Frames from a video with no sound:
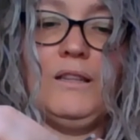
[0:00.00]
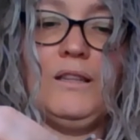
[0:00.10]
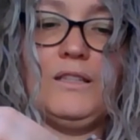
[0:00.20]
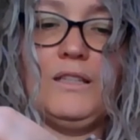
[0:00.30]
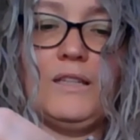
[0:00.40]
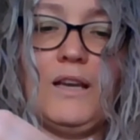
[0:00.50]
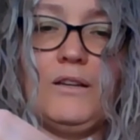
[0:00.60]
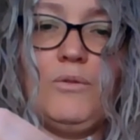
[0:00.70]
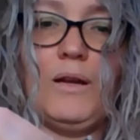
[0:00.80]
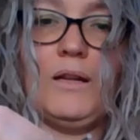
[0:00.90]
This is
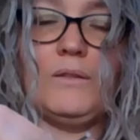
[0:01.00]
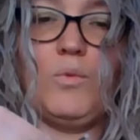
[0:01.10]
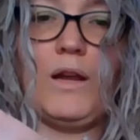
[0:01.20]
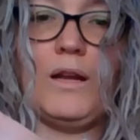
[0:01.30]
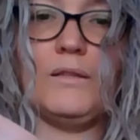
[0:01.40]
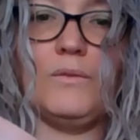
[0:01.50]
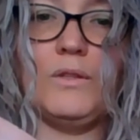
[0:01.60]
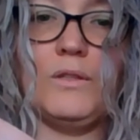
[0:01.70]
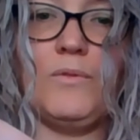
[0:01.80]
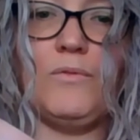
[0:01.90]
not quite as white as it
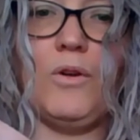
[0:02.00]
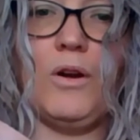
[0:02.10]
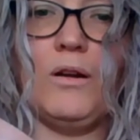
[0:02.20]
was before.